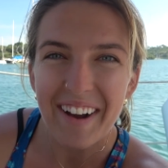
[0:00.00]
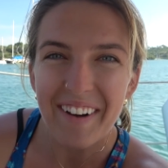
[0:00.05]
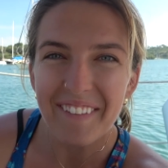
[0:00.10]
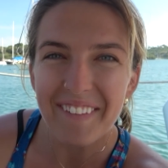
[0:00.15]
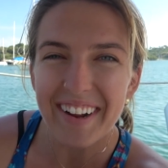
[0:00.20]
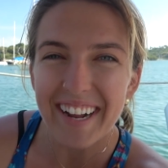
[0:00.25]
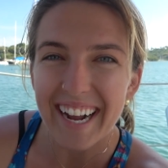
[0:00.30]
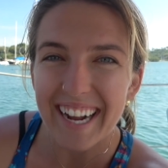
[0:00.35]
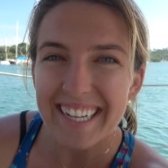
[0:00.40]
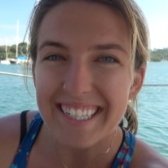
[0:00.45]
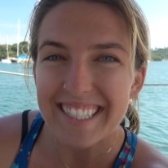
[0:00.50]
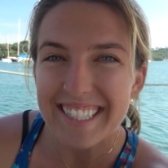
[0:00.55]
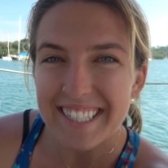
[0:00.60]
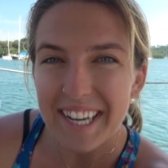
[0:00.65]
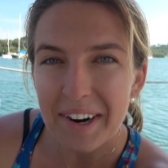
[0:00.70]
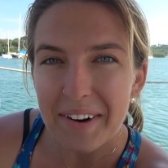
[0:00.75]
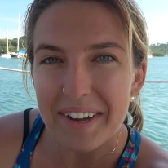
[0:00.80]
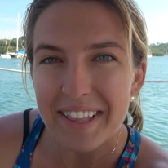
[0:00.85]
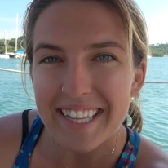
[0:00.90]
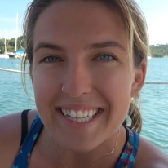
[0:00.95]
We got
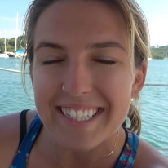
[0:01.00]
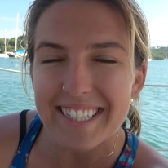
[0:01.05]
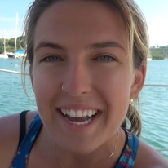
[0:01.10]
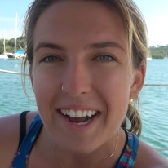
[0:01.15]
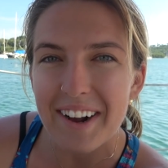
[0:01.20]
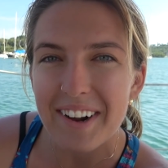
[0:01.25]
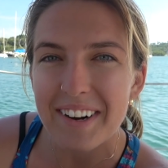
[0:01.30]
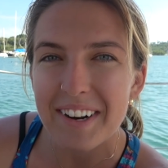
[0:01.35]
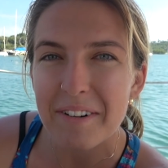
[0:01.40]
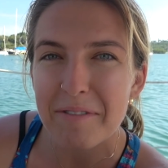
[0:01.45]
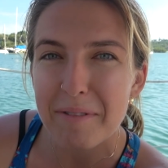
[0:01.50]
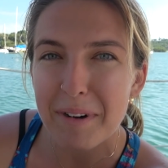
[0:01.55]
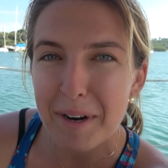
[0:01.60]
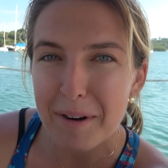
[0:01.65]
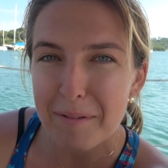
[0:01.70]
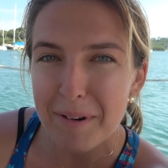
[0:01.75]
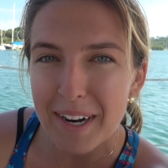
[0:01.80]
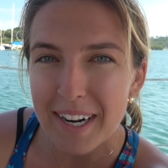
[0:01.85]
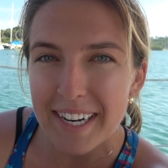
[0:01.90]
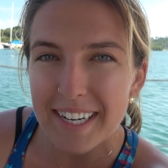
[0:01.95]
so in the zone and we
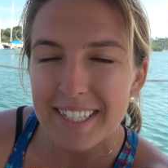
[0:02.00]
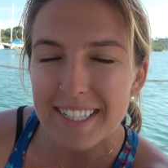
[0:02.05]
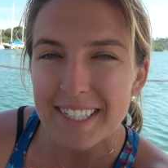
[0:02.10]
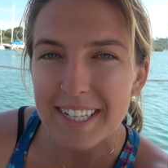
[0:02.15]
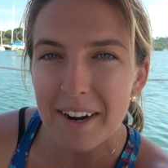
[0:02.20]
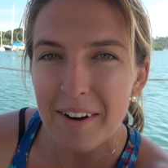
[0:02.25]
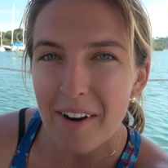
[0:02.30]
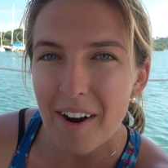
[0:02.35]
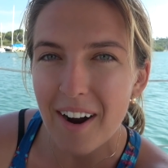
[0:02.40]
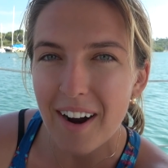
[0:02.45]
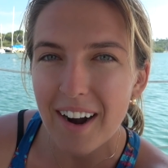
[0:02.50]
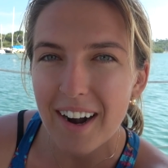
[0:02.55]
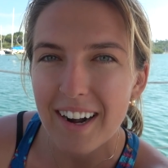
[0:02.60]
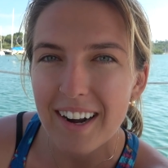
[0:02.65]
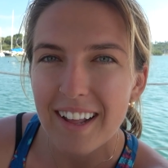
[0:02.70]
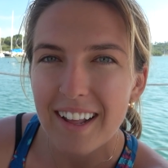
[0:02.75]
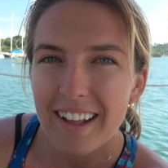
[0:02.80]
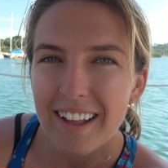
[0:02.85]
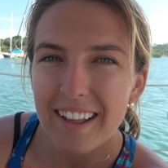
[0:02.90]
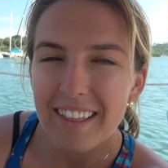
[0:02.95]
were working so hard
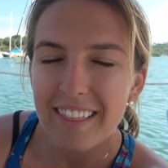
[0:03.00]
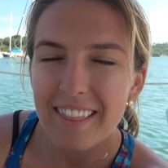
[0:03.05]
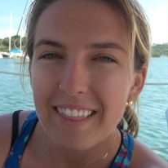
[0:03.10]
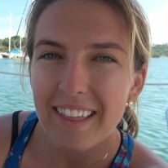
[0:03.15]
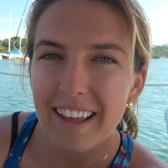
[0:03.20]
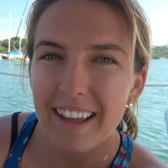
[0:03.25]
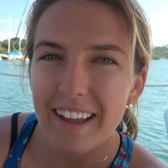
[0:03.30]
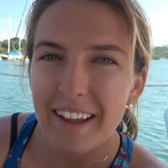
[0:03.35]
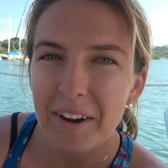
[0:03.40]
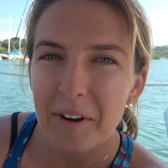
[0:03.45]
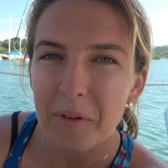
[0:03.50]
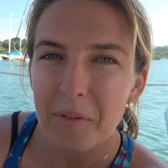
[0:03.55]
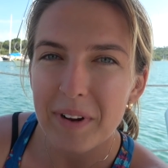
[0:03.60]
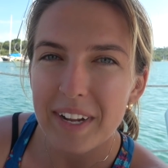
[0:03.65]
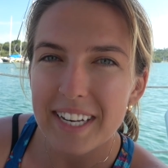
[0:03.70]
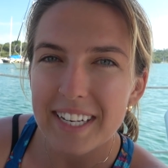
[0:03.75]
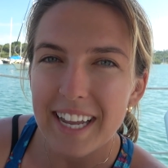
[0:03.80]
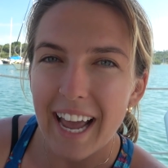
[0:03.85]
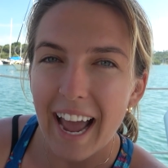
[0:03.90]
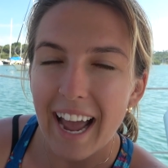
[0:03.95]
that
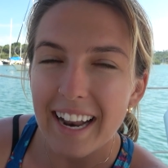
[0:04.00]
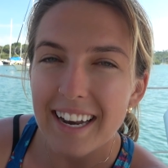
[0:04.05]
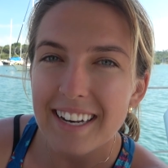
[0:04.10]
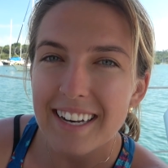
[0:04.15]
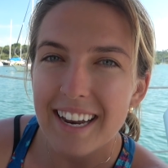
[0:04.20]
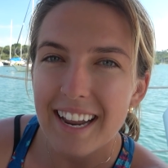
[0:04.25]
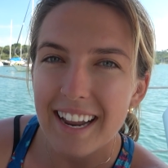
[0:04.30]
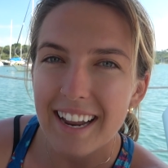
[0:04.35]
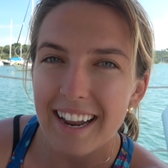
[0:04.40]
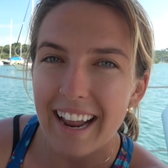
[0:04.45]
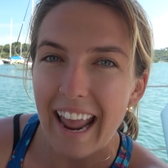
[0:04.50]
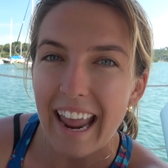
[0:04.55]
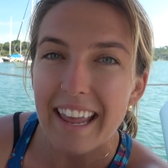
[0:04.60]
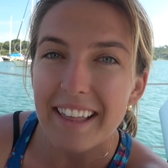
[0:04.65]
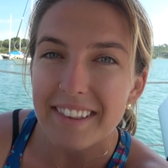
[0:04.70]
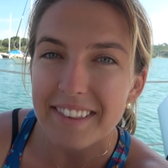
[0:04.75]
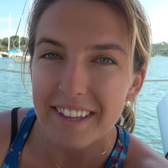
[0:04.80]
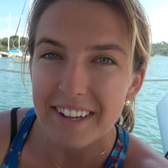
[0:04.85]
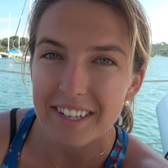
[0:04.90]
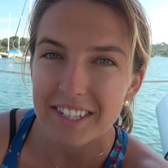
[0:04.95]
we hadn't
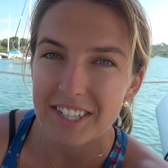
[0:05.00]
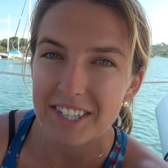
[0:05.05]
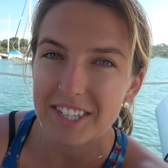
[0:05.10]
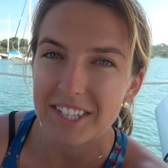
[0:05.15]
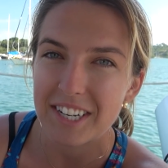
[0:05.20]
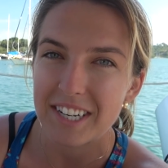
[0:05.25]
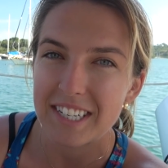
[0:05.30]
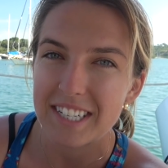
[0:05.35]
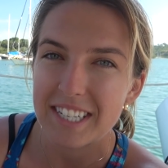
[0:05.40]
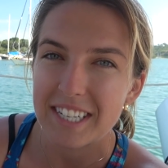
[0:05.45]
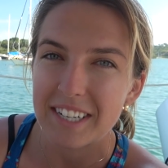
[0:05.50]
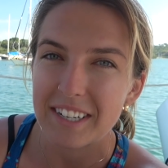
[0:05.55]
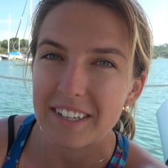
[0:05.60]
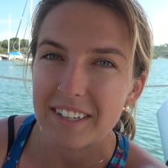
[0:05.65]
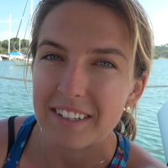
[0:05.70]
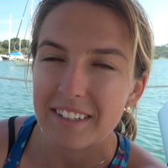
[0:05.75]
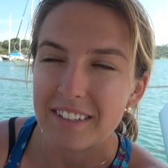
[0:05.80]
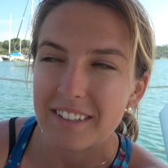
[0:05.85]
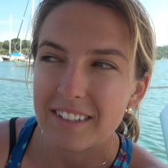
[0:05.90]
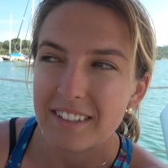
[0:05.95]
ate lunch
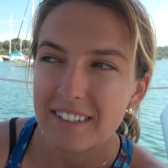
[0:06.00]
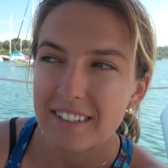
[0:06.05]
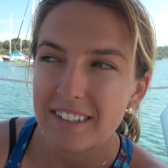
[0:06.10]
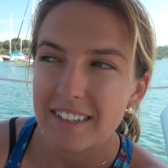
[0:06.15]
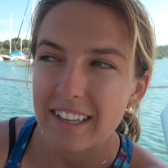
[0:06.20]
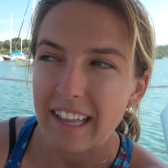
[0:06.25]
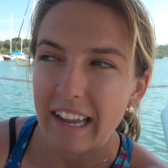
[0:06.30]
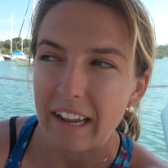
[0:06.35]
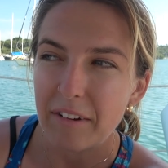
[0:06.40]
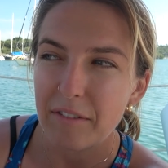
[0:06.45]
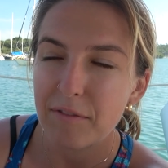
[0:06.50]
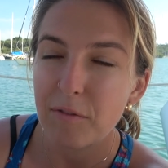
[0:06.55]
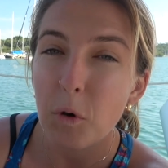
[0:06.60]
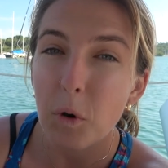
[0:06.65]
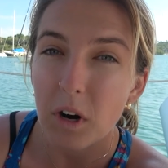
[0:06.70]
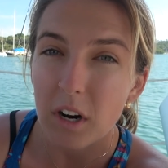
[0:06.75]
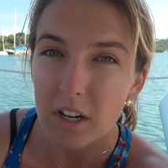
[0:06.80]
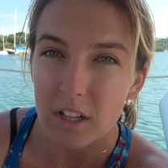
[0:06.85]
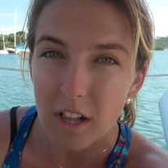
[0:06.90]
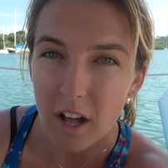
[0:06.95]
until like
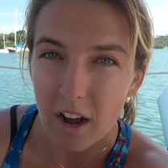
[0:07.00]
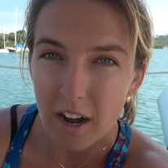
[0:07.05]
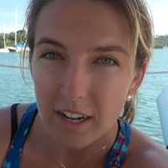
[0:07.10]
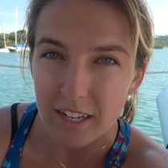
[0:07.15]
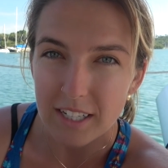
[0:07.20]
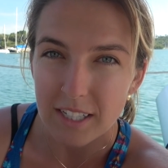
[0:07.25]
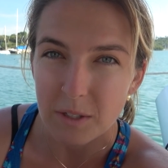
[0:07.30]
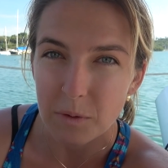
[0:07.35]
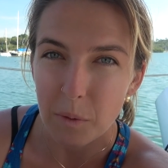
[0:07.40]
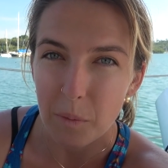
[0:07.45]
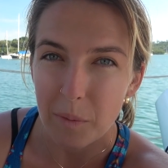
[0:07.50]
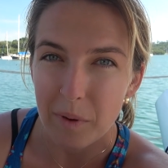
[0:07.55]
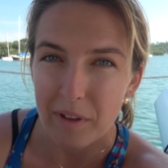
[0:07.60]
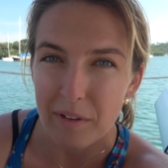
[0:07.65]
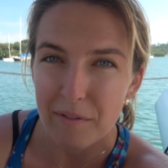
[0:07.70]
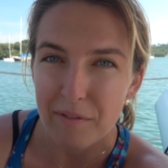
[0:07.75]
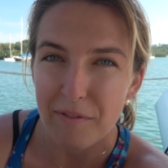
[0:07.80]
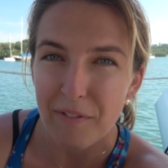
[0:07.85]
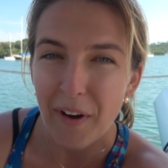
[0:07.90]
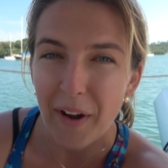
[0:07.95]
4 o'clock is when
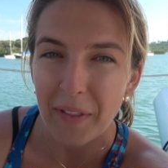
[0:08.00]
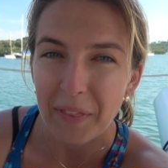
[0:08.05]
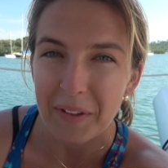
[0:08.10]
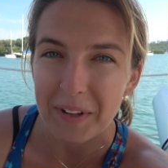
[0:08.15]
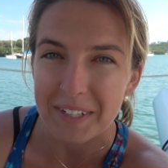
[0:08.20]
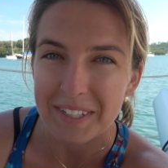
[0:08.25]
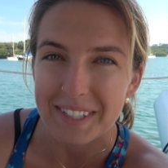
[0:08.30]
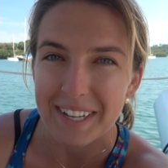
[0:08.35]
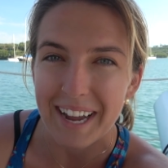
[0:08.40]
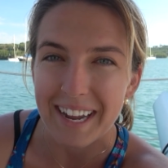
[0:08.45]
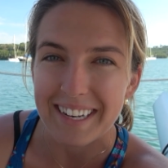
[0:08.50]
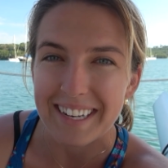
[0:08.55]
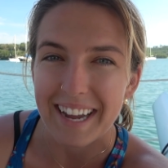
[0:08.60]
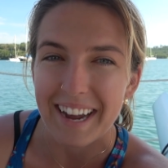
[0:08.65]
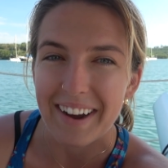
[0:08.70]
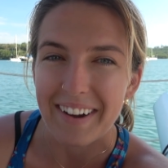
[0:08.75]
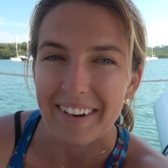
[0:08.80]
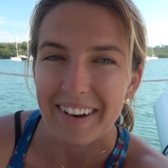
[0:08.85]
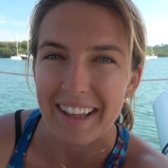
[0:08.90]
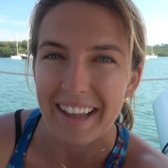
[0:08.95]
we finally sat
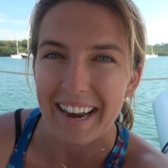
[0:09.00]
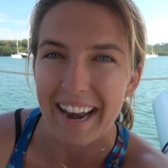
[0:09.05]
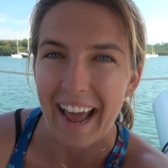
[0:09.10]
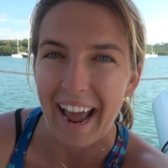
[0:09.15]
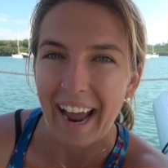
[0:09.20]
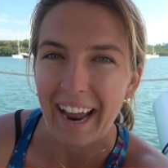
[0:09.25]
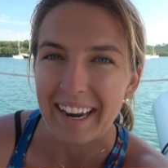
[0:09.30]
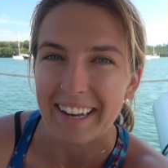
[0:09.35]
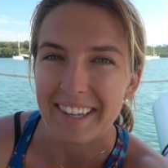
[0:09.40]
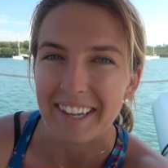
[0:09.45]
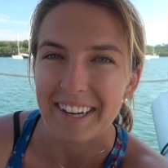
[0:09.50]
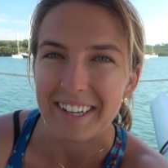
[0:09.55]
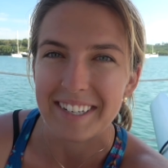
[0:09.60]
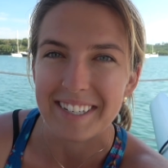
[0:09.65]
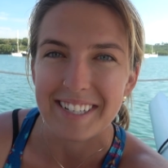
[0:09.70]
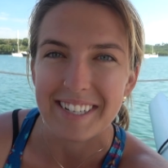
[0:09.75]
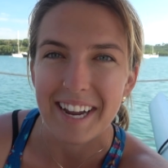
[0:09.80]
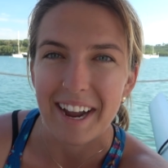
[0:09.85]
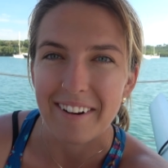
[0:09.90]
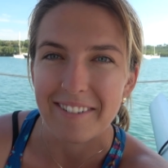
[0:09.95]
down and had
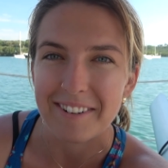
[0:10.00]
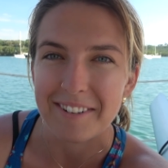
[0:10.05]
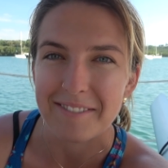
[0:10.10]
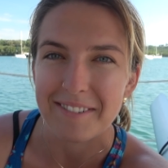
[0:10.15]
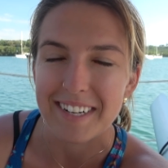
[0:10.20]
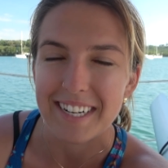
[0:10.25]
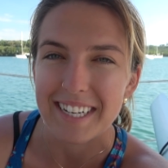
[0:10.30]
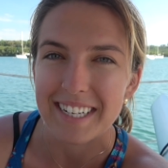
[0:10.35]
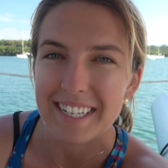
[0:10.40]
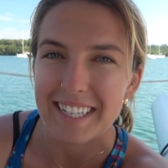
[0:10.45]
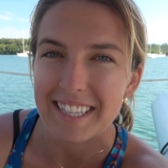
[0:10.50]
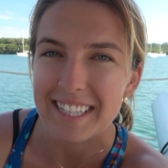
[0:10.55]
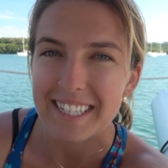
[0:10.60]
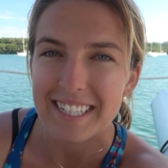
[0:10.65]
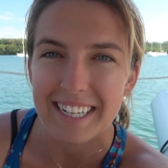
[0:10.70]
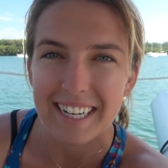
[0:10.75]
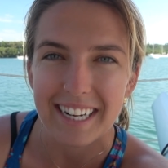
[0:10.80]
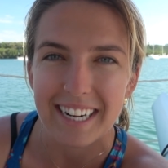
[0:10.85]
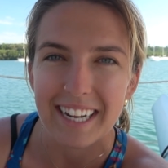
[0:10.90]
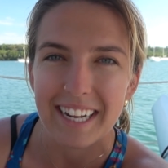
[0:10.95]
lunch after we did the
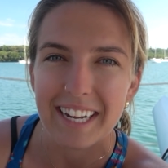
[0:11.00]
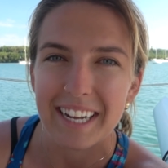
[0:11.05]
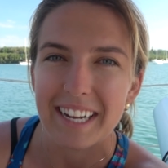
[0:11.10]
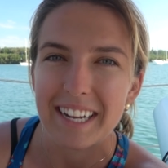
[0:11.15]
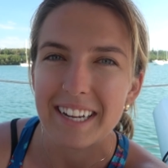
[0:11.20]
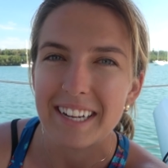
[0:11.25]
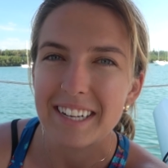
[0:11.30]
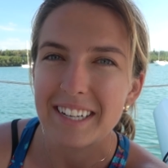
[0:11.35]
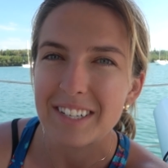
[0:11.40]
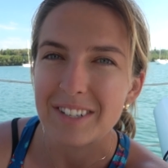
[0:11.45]
dinghy.